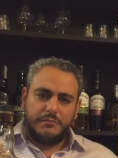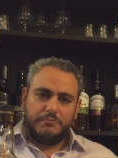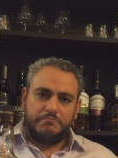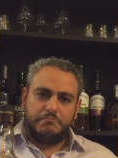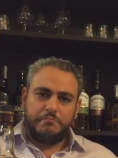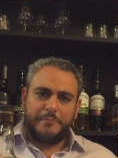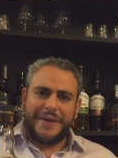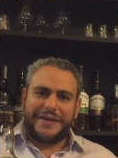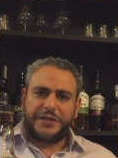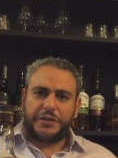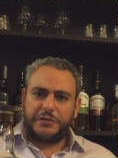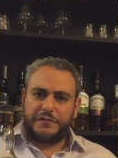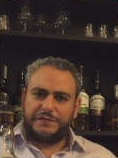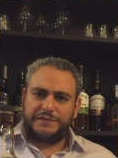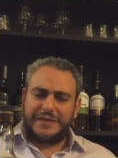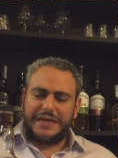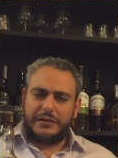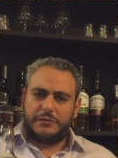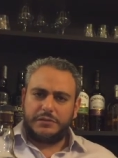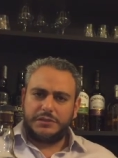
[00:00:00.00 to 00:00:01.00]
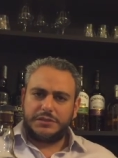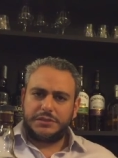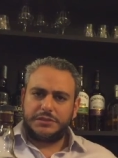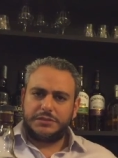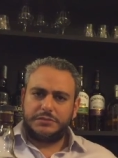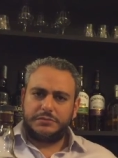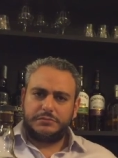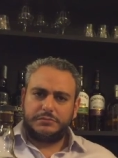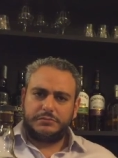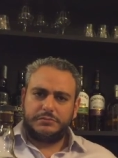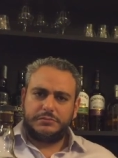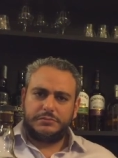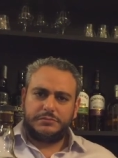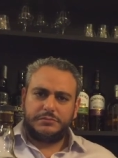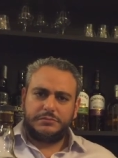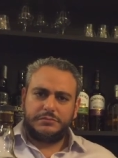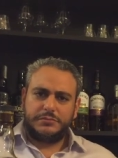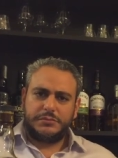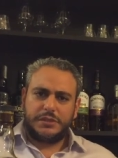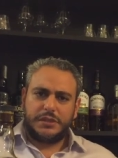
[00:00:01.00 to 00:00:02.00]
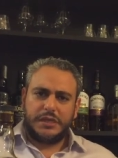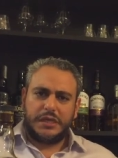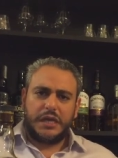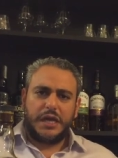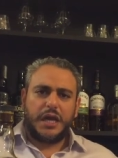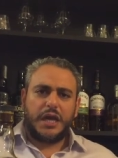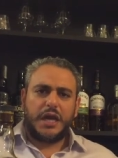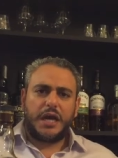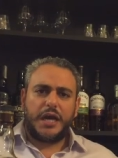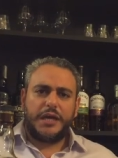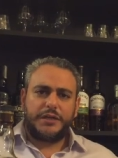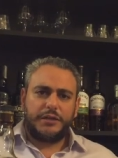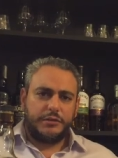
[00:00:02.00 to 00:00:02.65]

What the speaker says: meadow flowers. I